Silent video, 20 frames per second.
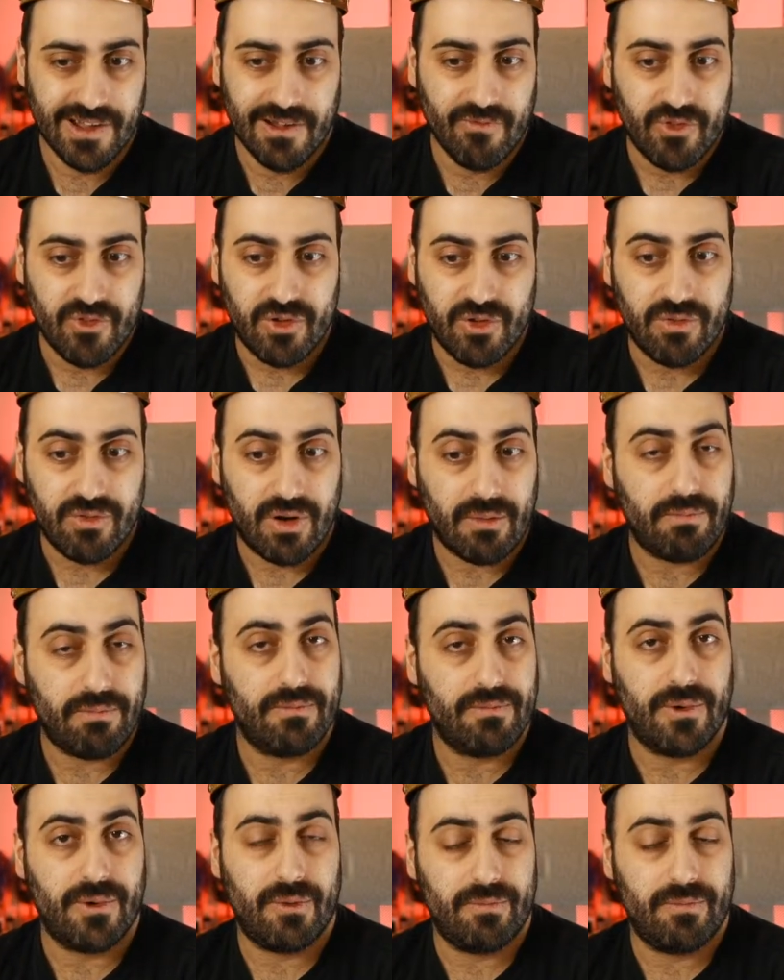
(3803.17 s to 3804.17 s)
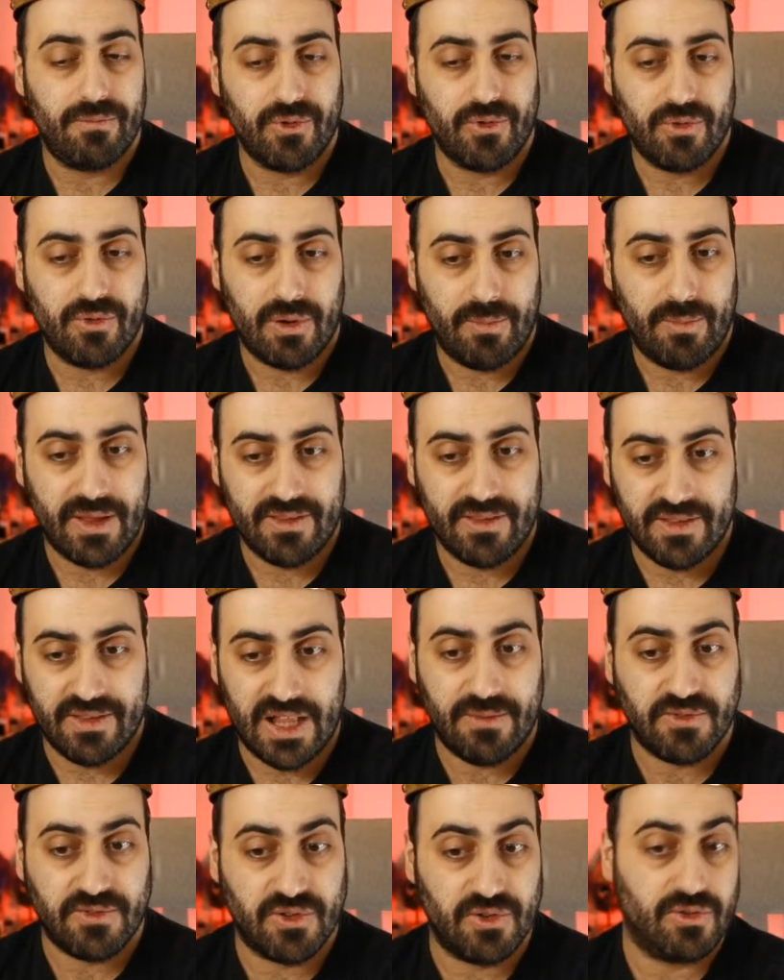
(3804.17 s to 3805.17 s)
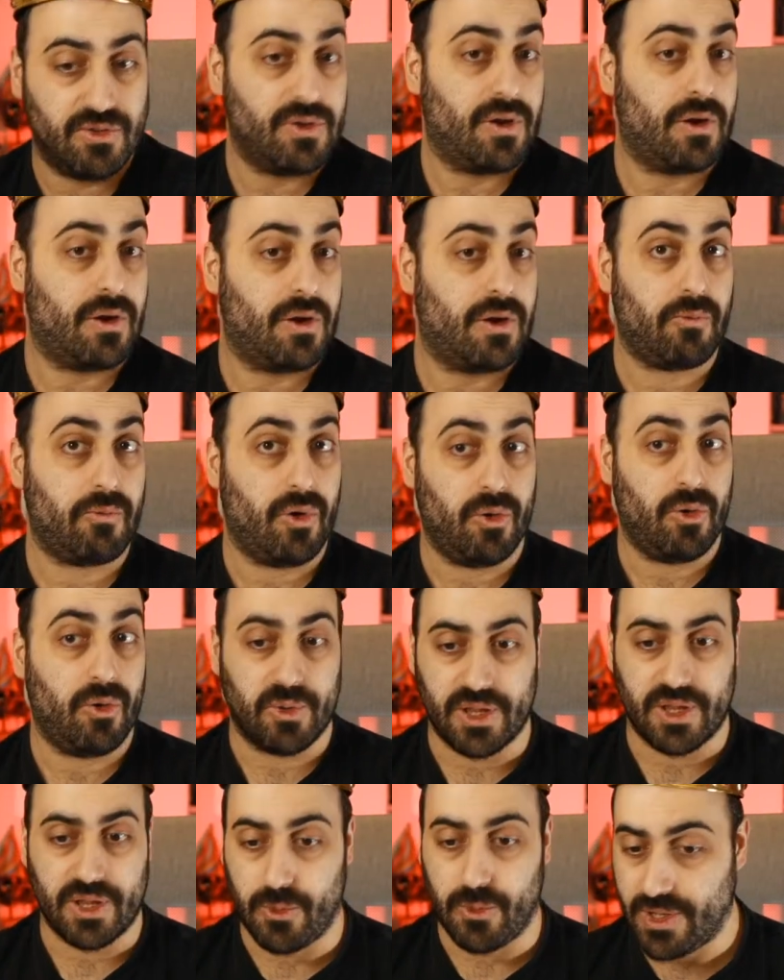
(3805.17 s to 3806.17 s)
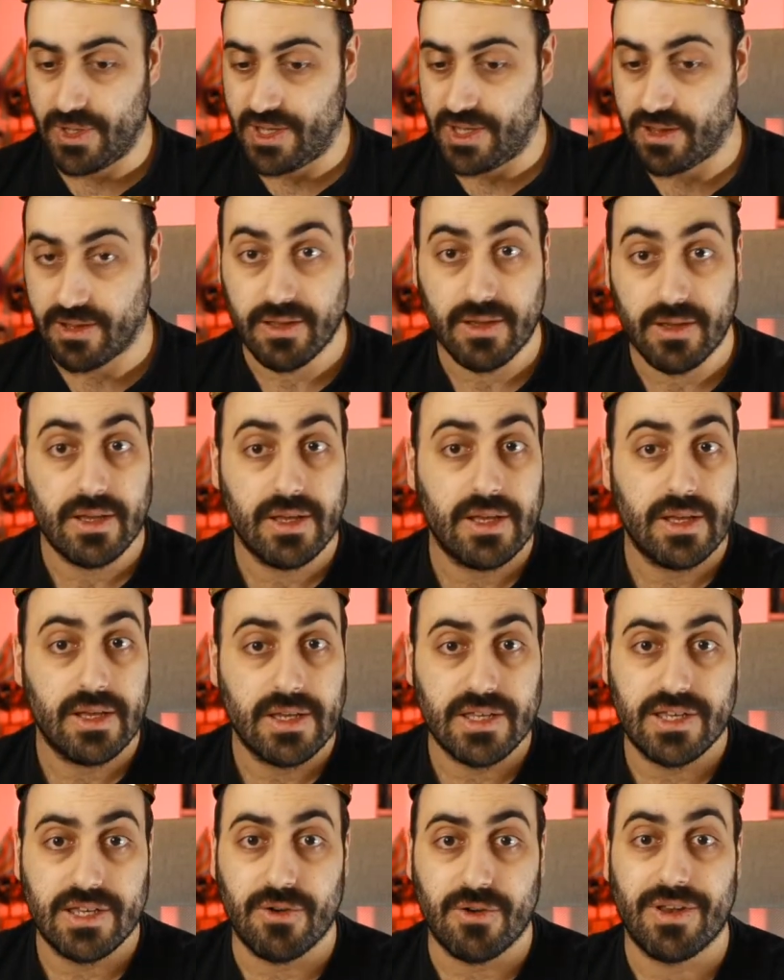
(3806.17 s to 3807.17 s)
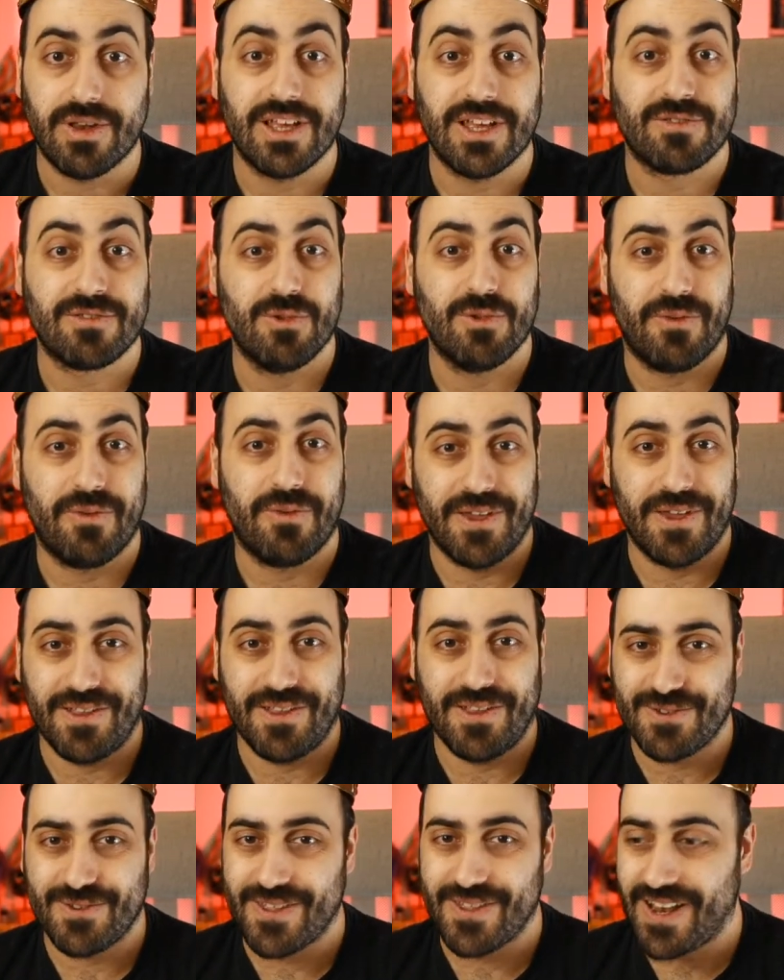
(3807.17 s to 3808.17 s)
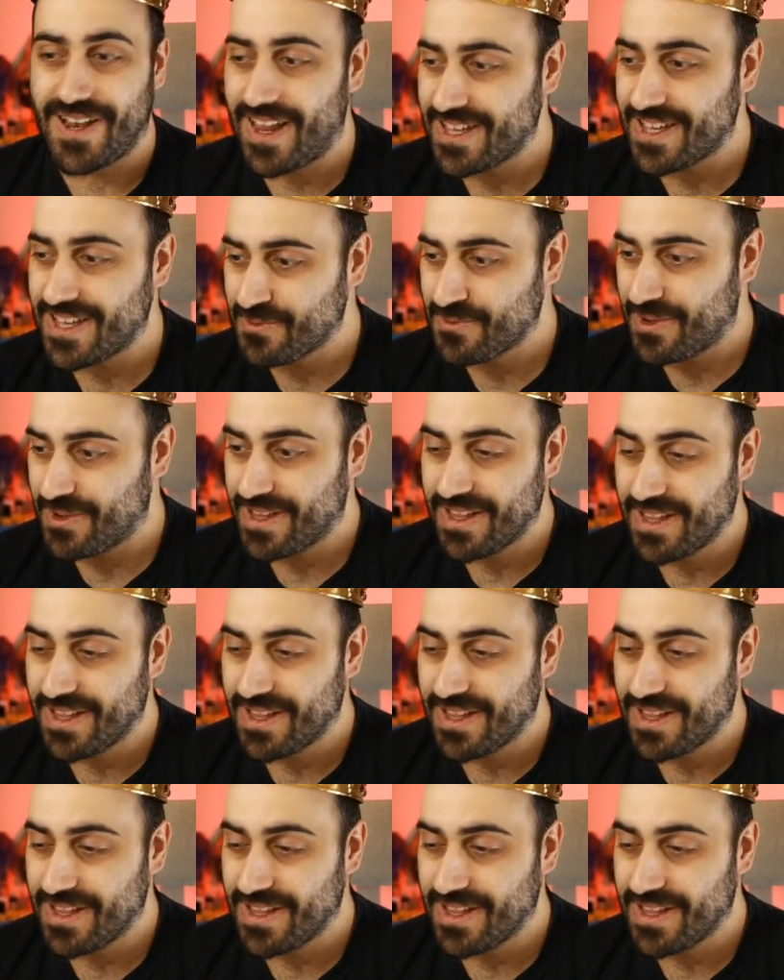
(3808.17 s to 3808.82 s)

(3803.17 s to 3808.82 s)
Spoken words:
you are painting out, so you are already winning. So let's move into the last one.